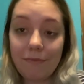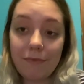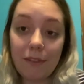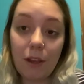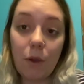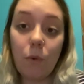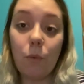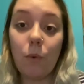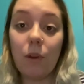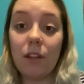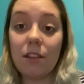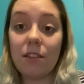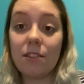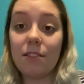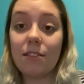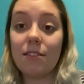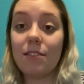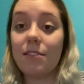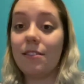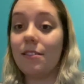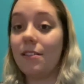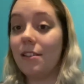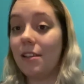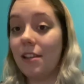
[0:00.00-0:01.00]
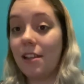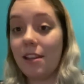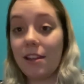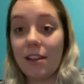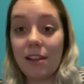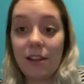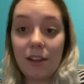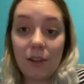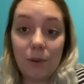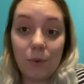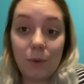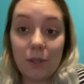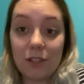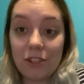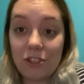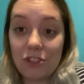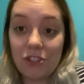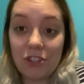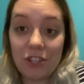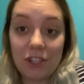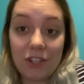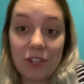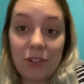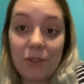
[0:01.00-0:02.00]
once
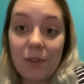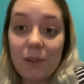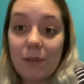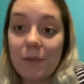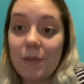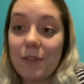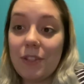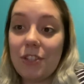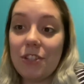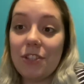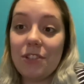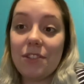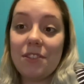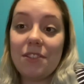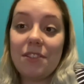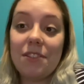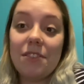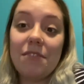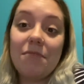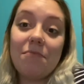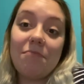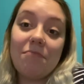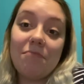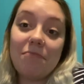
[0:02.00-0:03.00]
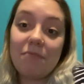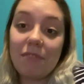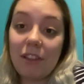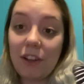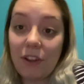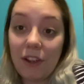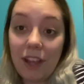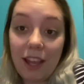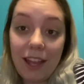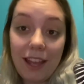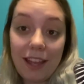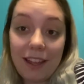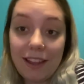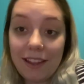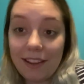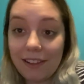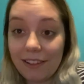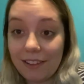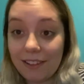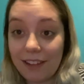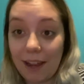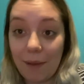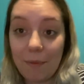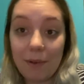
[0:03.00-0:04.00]
she knew, it was just okay,
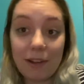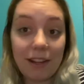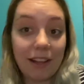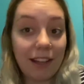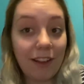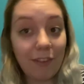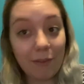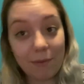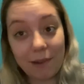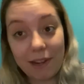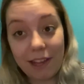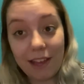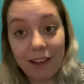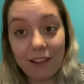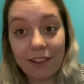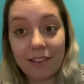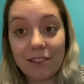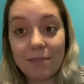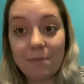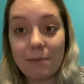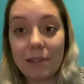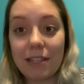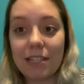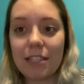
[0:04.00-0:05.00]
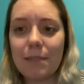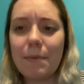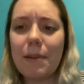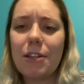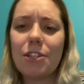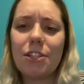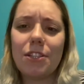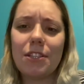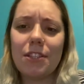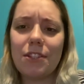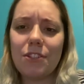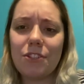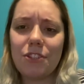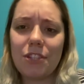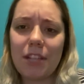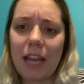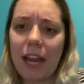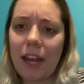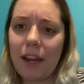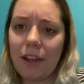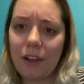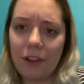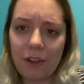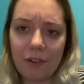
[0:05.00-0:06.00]
time to tell everybody else, because especially since she
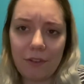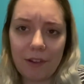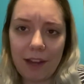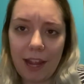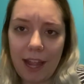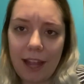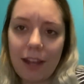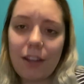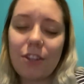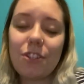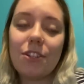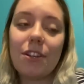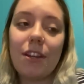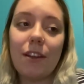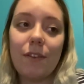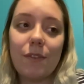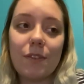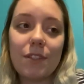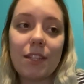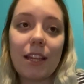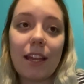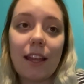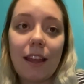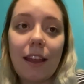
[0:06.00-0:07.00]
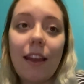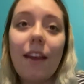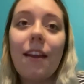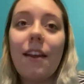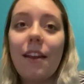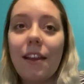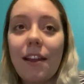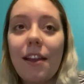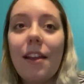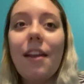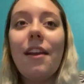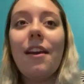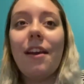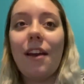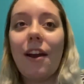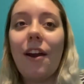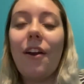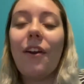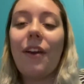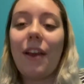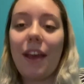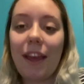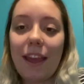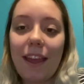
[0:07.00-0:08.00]
had a good reaction, I was like,
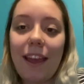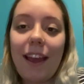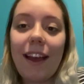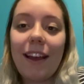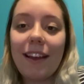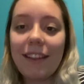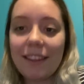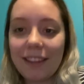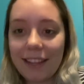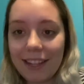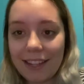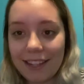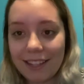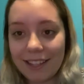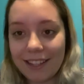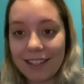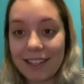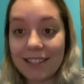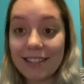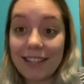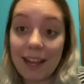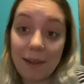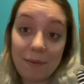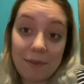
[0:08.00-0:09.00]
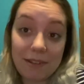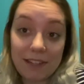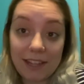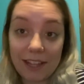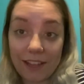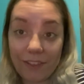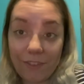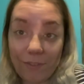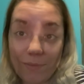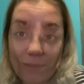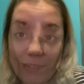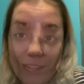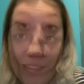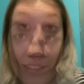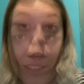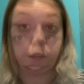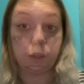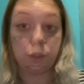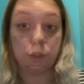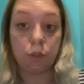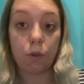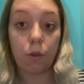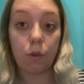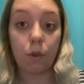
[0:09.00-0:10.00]
okay, yeah, like it's time to tell everybody
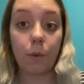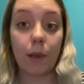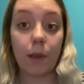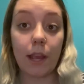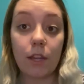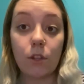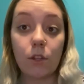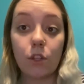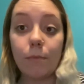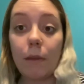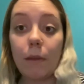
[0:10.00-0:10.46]
else. So the way I told my